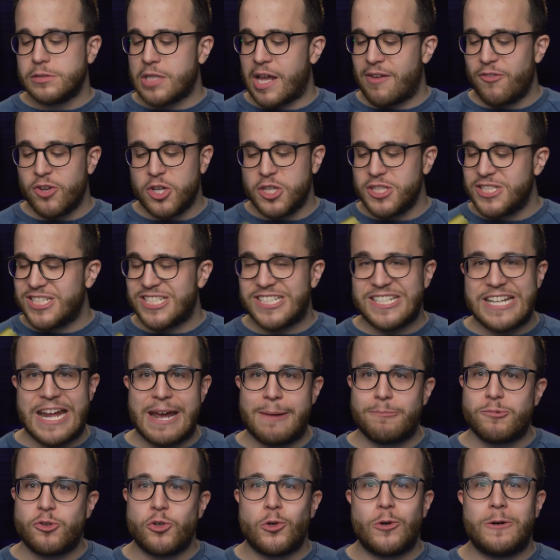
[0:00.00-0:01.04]
They have a good
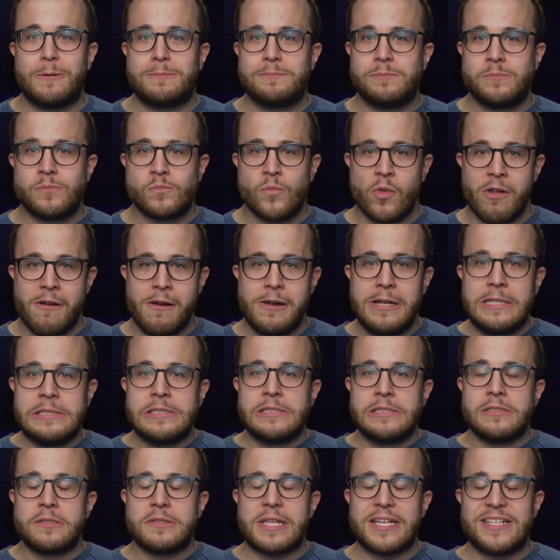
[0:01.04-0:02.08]
snap to
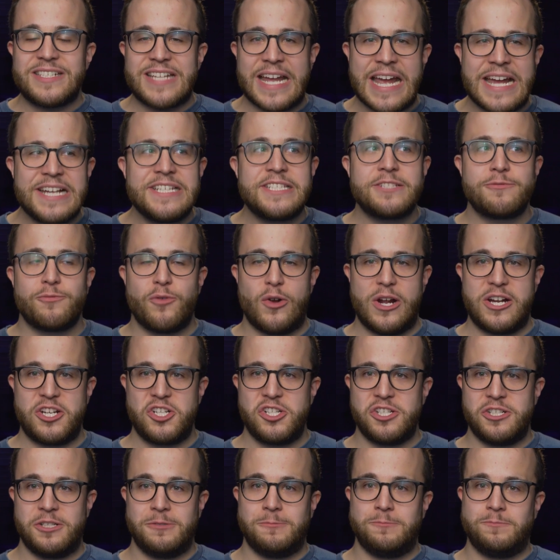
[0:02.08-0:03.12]
them. They taste
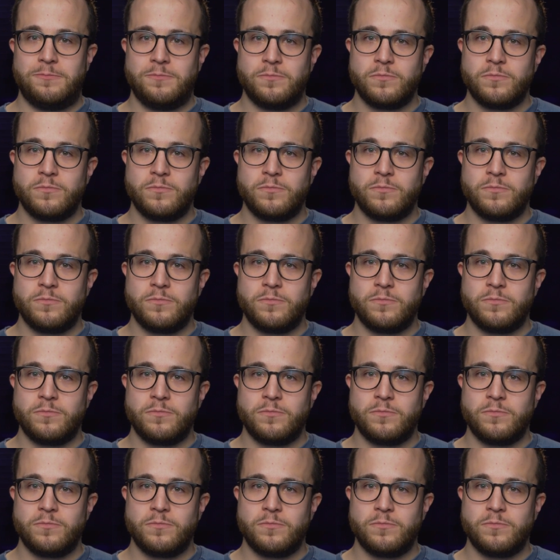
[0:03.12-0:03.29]
fresh.